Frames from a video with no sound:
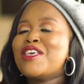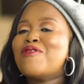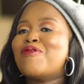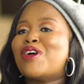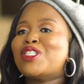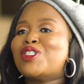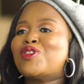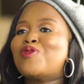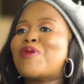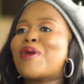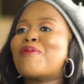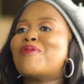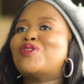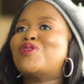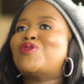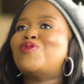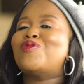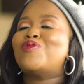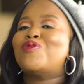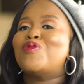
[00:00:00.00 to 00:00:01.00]
he wants to be able
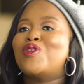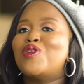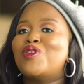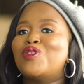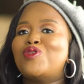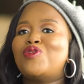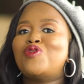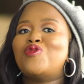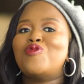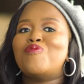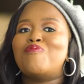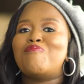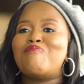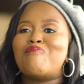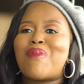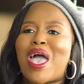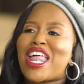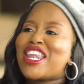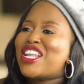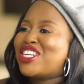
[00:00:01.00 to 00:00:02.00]
to to
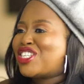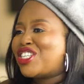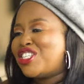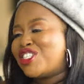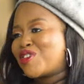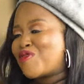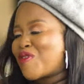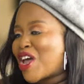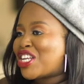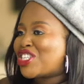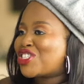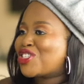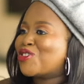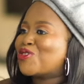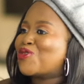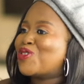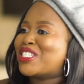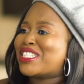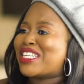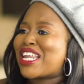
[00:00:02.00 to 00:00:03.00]
manage his
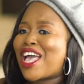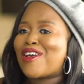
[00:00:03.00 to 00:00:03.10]
grandchildren's